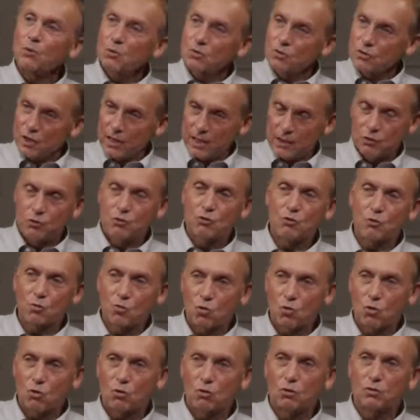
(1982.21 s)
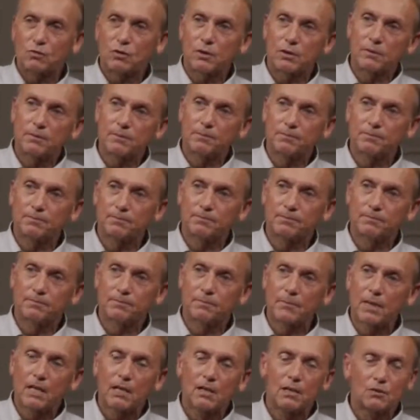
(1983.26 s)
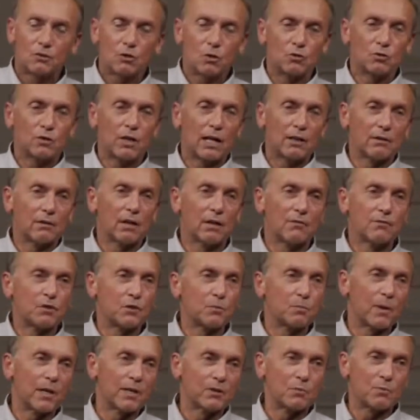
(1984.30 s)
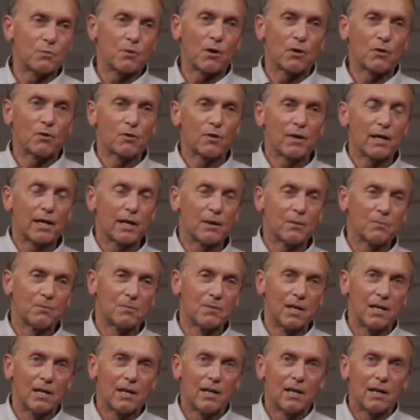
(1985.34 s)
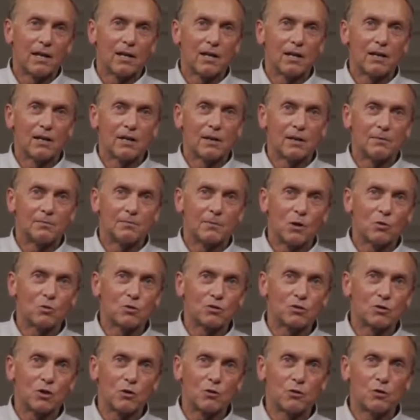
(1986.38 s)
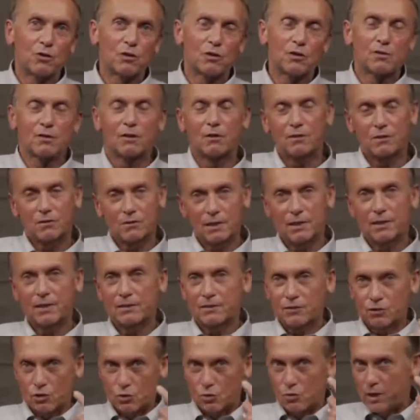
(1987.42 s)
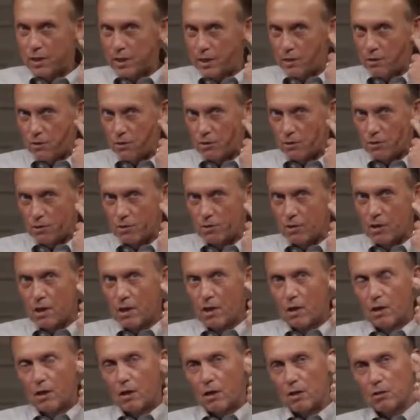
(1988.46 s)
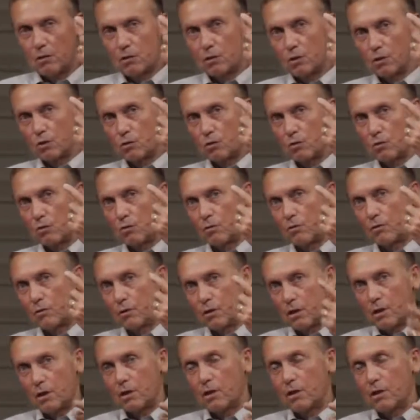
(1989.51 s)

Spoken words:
He will change your world. Told you I love the space program. I want to show you or let you hear a little